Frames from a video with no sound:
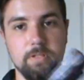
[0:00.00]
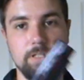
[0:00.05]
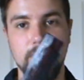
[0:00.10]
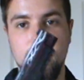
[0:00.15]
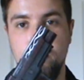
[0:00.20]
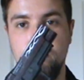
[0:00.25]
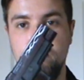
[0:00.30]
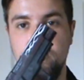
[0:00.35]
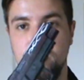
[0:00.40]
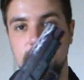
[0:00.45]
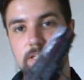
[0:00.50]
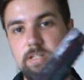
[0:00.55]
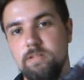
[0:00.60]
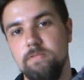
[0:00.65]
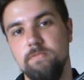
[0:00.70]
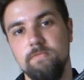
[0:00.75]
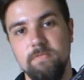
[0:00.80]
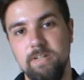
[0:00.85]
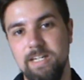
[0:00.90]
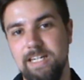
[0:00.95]
So this is
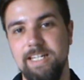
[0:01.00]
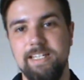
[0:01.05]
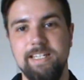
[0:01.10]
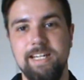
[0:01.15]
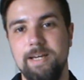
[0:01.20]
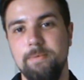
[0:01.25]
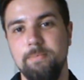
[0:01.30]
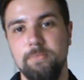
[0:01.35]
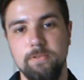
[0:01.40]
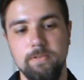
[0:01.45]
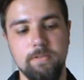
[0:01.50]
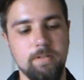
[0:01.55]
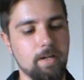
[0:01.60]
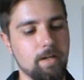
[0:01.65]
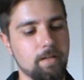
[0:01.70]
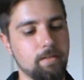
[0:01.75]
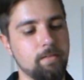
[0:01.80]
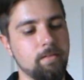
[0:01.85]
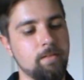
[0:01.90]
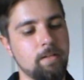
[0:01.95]
a really damn good
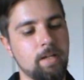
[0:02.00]
gun.